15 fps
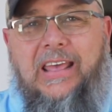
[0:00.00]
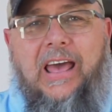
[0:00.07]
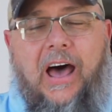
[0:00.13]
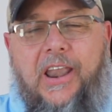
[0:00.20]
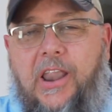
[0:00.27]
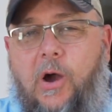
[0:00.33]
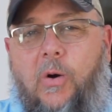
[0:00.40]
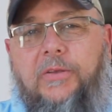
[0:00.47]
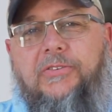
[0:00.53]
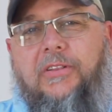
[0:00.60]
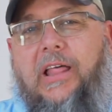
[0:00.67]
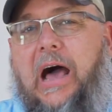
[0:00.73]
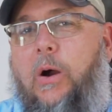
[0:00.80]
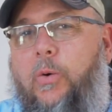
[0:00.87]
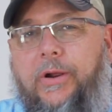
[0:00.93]
I know it's a
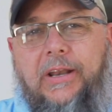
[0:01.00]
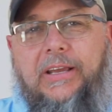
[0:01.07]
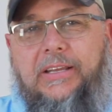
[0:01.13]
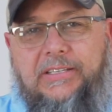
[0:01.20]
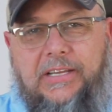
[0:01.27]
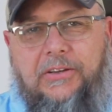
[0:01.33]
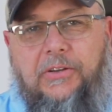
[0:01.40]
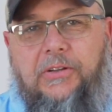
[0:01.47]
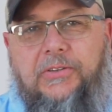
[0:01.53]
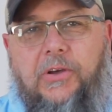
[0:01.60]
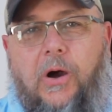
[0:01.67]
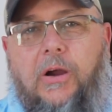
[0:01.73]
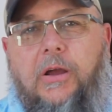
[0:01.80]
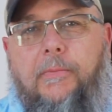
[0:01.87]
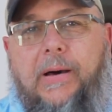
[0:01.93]
lot. We're going to continue to
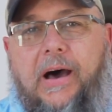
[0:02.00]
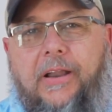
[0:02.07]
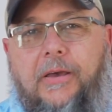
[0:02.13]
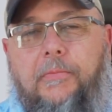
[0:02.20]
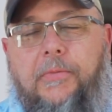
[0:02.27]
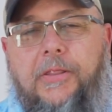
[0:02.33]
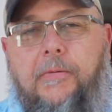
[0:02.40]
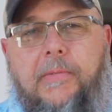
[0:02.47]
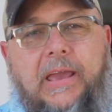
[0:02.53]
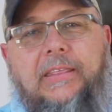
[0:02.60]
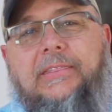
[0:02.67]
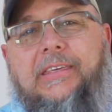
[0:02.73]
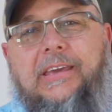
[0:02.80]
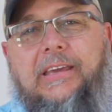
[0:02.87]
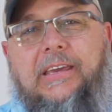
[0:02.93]
talk about it, but the main
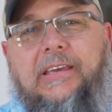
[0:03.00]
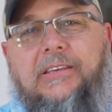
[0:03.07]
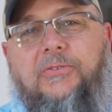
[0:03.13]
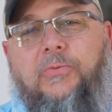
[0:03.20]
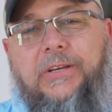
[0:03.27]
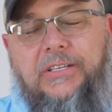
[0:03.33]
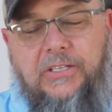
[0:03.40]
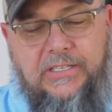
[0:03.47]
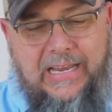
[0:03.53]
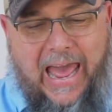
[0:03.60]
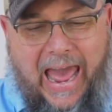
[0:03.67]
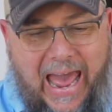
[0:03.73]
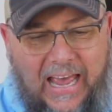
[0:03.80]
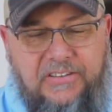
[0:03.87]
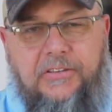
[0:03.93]
thing is we just,
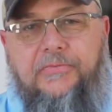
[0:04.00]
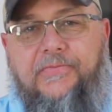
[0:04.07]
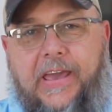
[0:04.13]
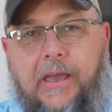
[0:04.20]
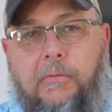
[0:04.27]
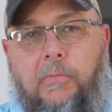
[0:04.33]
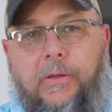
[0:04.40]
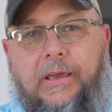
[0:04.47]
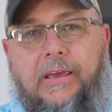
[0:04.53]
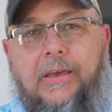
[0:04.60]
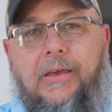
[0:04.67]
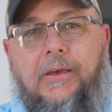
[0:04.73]
as a family,